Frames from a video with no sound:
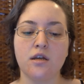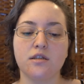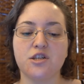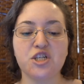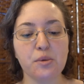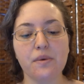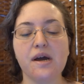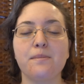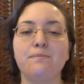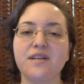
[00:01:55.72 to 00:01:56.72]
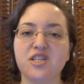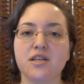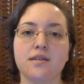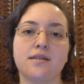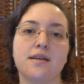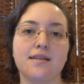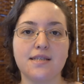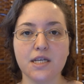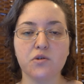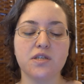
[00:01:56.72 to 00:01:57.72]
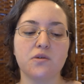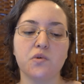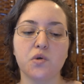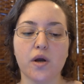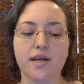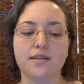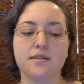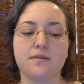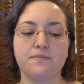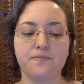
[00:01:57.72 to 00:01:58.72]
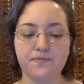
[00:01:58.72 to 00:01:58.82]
to share my ambitions, secrets, and regrets.